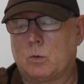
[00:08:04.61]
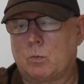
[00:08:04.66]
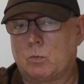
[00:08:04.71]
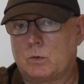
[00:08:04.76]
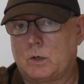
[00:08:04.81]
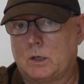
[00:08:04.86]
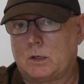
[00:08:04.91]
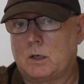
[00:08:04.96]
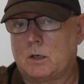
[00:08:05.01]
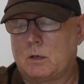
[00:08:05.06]
or
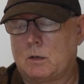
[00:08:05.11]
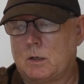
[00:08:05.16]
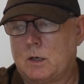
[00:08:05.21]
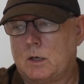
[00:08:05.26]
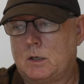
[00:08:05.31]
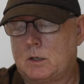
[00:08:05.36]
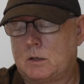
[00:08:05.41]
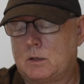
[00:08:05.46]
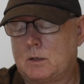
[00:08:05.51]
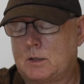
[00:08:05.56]

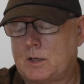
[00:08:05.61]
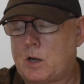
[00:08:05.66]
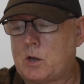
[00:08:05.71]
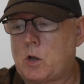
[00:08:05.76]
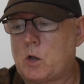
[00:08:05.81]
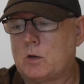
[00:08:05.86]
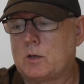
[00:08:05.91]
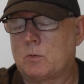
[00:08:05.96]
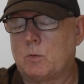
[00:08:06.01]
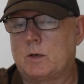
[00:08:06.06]

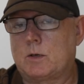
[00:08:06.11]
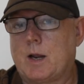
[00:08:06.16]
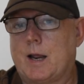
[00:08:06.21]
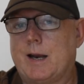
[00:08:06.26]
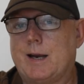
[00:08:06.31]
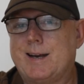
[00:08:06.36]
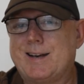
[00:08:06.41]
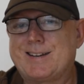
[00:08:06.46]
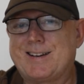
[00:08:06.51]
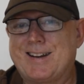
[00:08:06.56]
Skukuza Rest
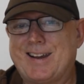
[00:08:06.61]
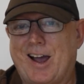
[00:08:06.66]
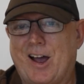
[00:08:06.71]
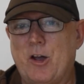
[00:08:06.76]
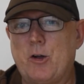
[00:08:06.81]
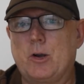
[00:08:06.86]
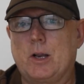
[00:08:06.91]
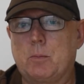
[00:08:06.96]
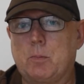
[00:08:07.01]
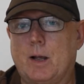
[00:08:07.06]
Camp is the
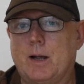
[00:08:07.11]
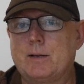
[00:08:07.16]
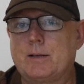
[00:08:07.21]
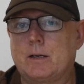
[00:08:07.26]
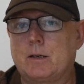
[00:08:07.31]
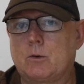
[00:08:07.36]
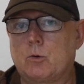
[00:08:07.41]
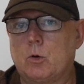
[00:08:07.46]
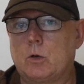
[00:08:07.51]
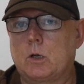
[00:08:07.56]
only
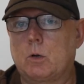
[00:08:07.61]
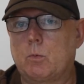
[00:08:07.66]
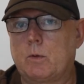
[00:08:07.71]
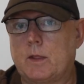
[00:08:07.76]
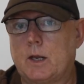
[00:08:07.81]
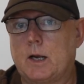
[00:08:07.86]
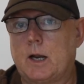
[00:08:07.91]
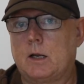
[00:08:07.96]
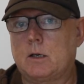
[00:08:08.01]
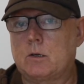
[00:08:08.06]
place in Kruger
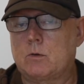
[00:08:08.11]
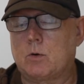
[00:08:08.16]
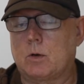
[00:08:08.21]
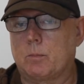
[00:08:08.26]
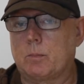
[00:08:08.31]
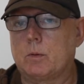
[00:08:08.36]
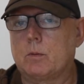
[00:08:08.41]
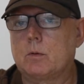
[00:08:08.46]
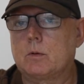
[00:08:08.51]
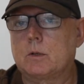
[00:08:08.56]
with an
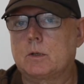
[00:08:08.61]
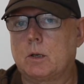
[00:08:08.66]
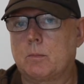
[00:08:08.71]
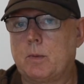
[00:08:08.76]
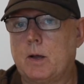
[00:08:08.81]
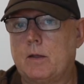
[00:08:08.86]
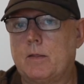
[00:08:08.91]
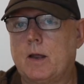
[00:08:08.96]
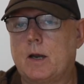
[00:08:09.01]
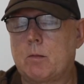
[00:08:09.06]
airstrip. So
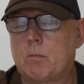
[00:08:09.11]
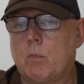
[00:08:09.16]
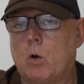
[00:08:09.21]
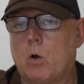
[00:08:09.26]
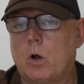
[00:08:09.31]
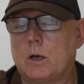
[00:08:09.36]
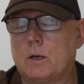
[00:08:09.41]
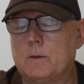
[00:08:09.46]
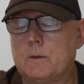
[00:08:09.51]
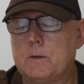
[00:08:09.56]
bear that in
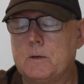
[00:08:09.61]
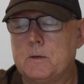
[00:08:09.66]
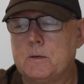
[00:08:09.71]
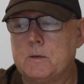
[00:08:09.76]
mind.